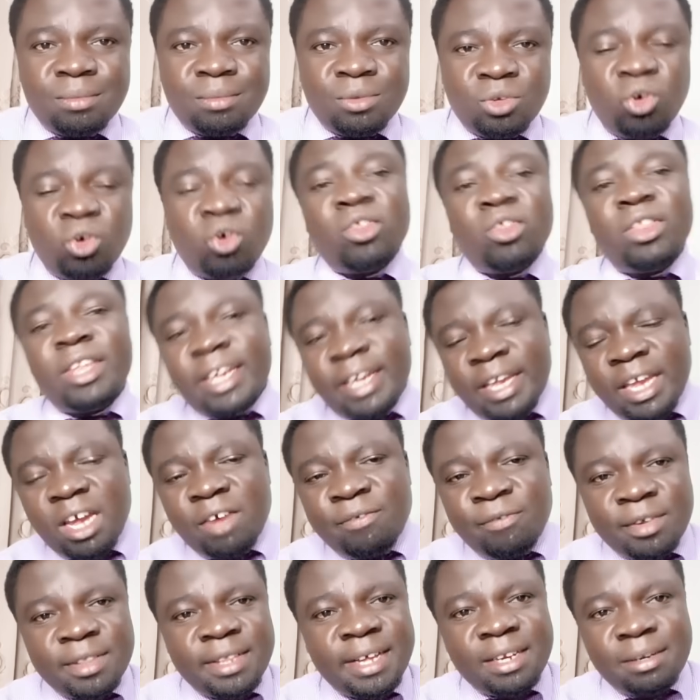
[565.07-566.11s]
or the king
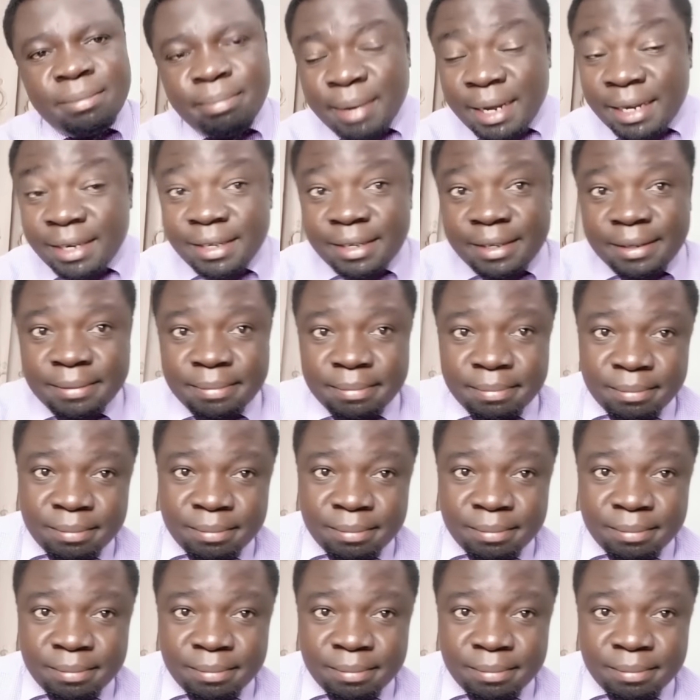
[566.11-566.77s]
for that matter.